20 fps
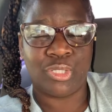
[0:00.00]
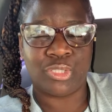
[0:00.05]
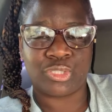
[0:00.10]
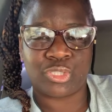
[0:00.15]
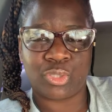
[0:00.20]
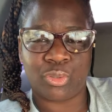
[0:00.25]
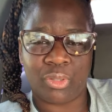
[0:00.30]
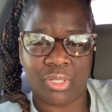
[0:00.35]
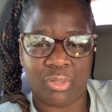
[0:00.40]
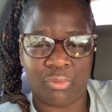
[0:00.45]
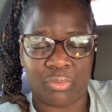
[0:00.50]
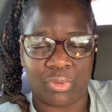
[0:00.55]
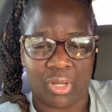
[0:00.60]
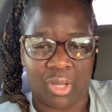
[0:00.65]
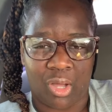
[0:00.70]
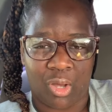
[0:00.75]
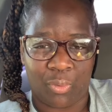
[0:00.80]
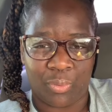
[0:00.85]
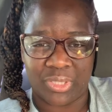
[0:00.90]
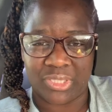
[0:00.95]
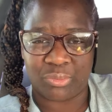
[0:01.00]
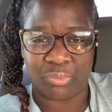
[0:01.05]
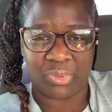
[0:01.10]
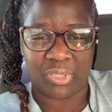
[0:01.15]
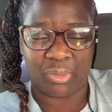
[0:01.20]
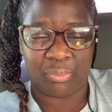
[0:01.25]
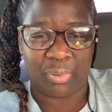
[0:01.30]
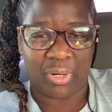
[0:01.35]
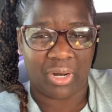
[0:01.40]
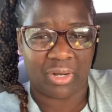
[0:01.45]
So it will always
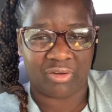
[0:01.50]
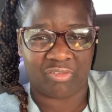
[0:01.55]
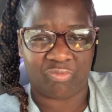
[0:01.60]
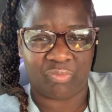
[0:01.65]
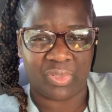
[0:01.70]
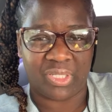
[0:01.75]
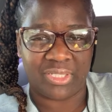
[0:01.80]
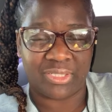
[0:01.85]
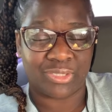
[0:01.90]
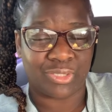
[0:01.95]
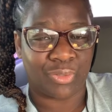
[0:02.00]
be a part of me.